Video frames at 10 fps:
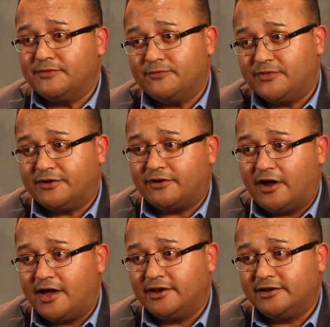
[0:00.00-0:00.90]
they're
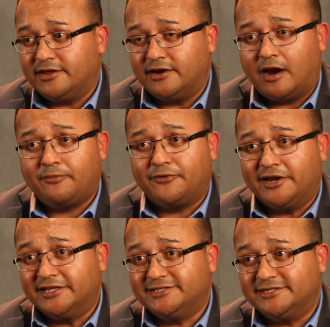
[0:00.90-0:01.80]
on an
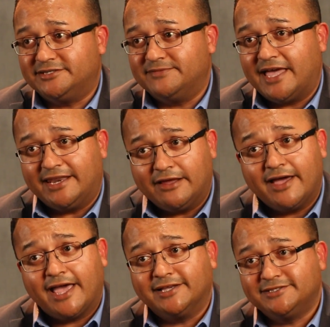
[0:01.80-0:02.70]
operating system that now
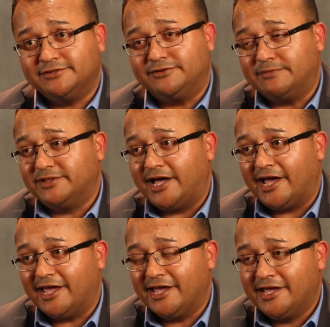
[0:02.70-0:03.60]
has to
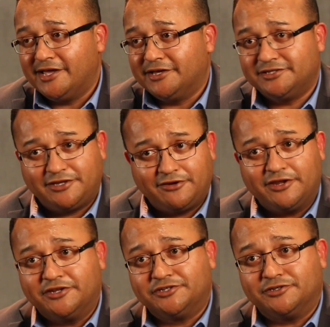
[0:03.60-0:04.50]
apply
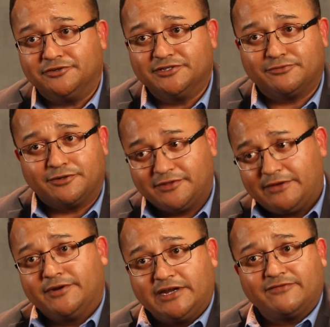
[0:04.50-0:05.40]
security controls where
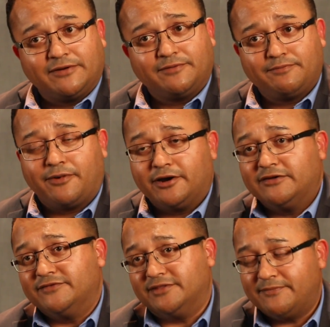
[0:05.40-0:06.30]
they were never part
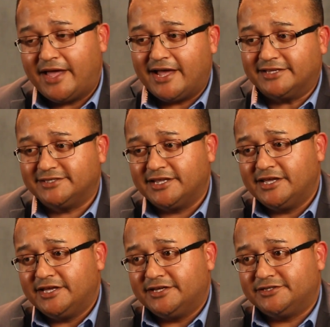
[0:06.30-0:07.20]
of in the past.
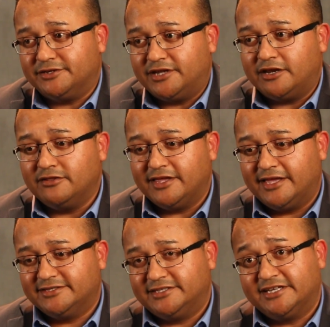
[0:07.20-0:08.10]
So not
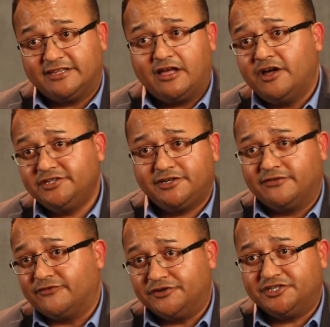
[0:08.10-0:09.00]
only is the technology
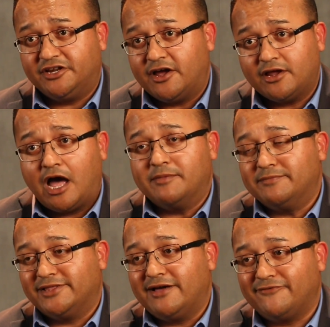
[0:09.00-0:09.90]
converging on
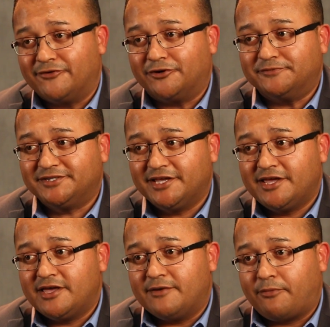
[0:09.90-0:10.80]
common platforms,
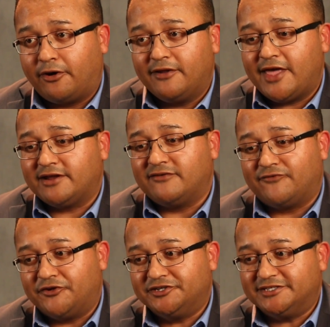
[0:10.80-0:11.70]
part of that
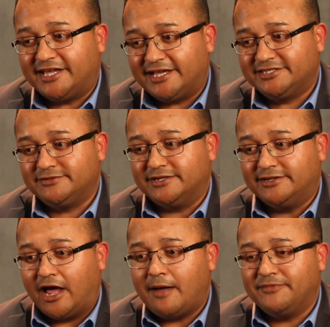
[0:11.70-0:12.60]
convergence has
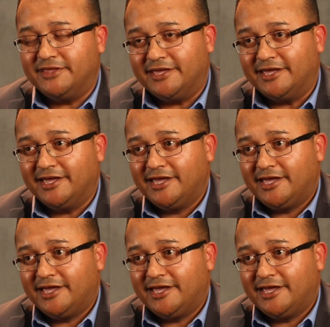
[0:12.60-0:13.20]
to